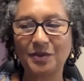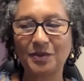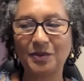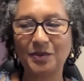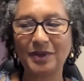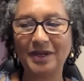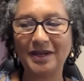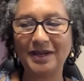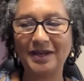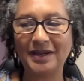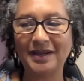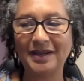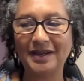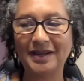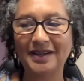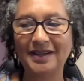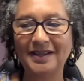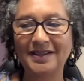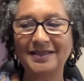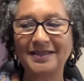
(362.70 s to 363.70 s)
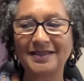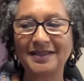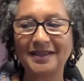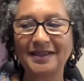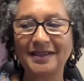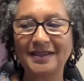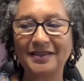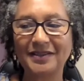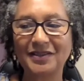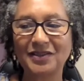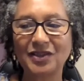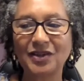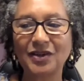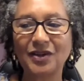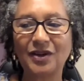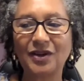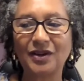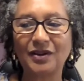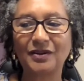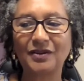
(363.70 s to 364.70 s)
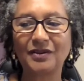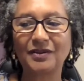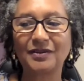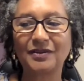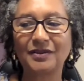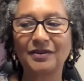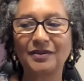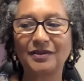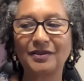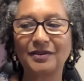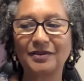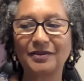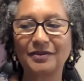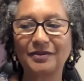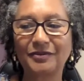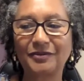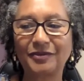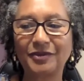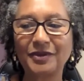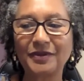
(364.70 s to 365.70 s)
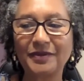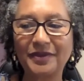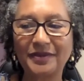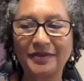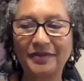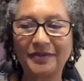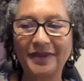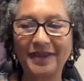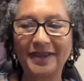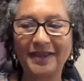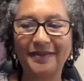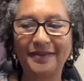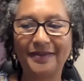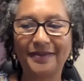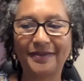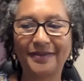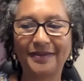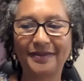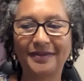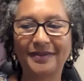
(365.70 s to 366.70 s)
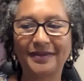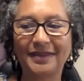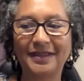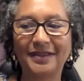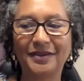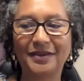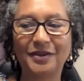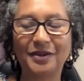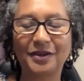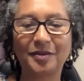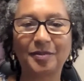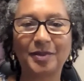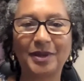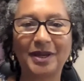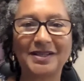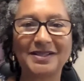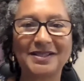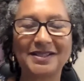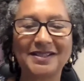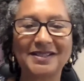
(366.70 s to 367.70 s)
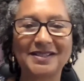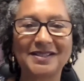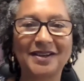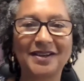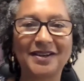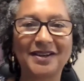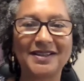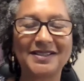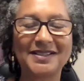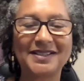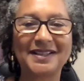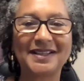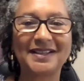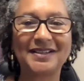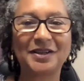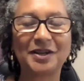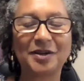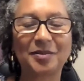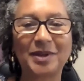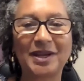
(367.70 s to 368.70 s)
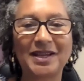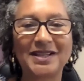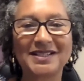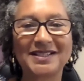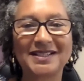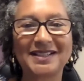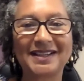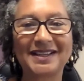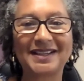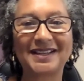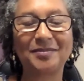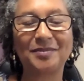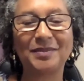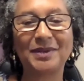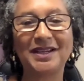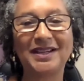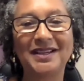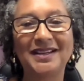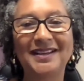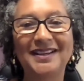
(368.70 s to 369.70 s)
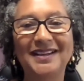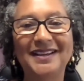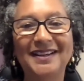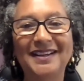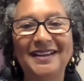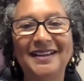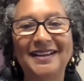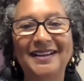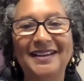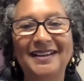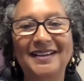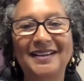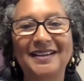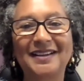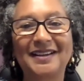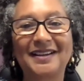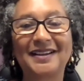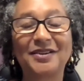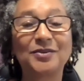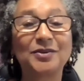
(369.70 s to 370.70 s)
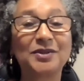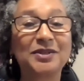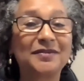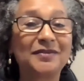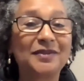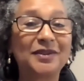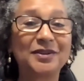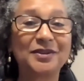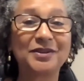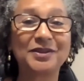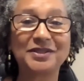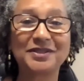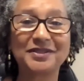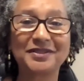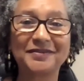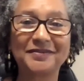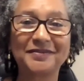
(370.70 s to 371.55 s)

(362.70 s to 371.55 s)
we sing a song full of the faith that the dark past has taught us, and that dark past can be hundreds of years